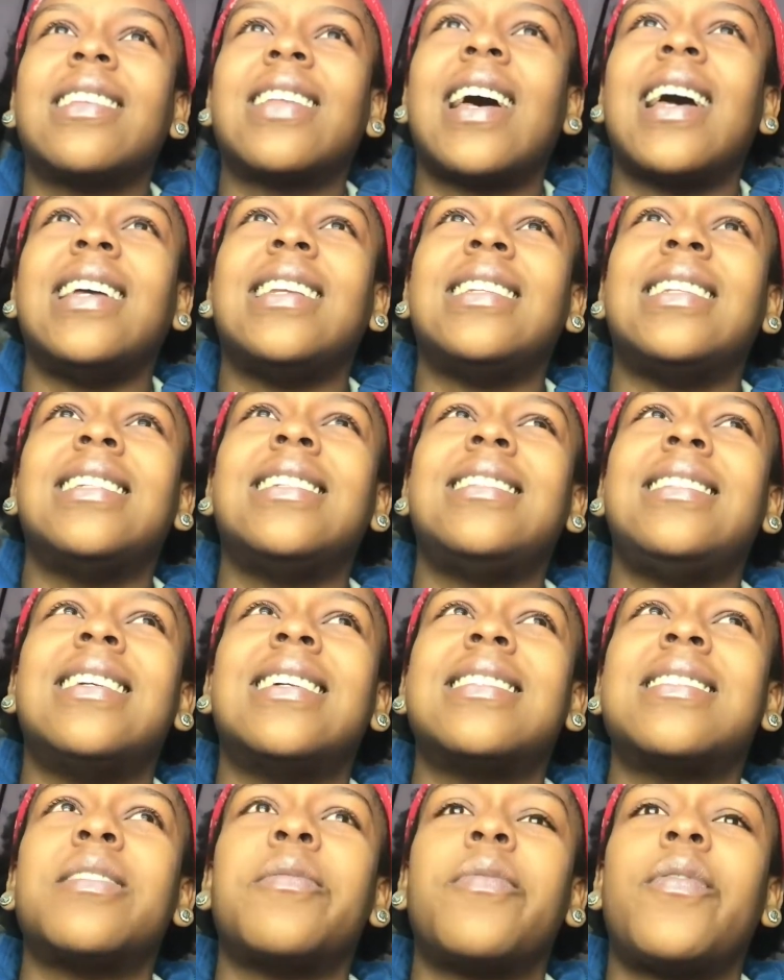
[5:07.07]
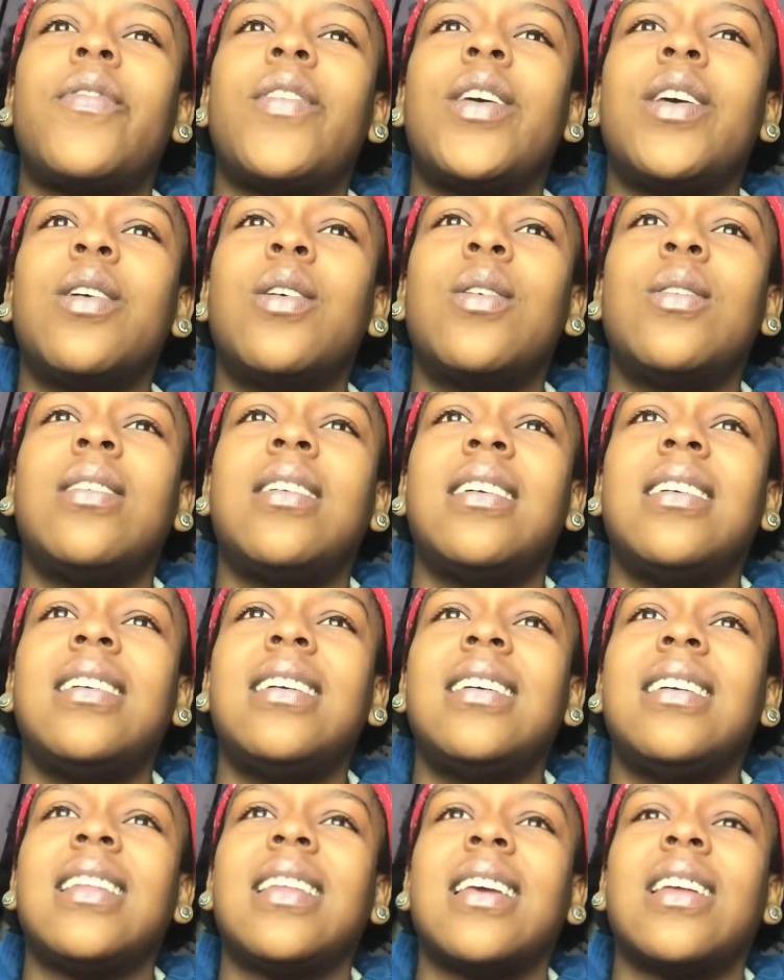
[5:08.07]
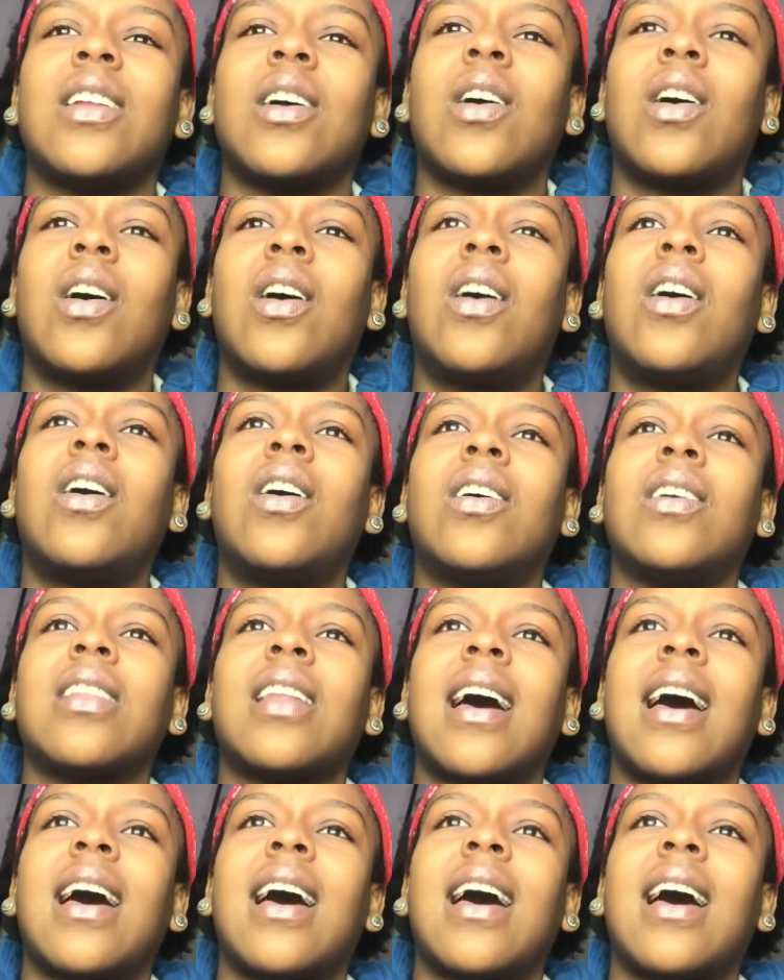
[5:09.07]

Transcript: Like, this doesn't feel good at all.